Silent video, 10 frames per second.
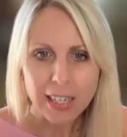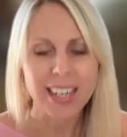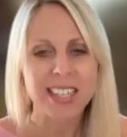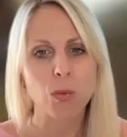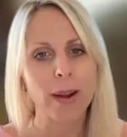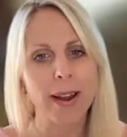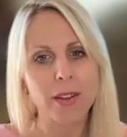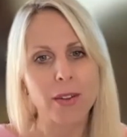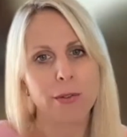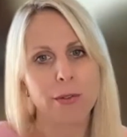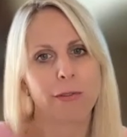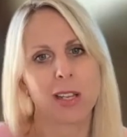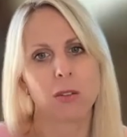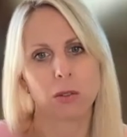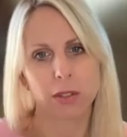It's where you
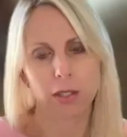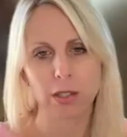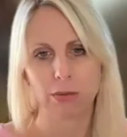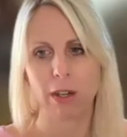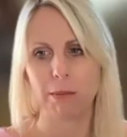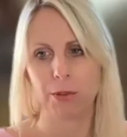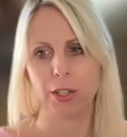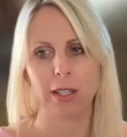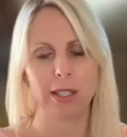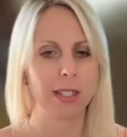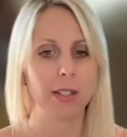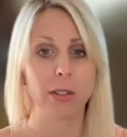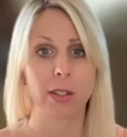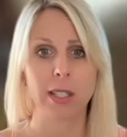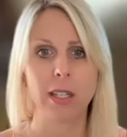feel the disruption is in
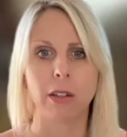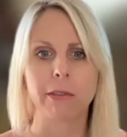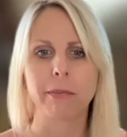yourself.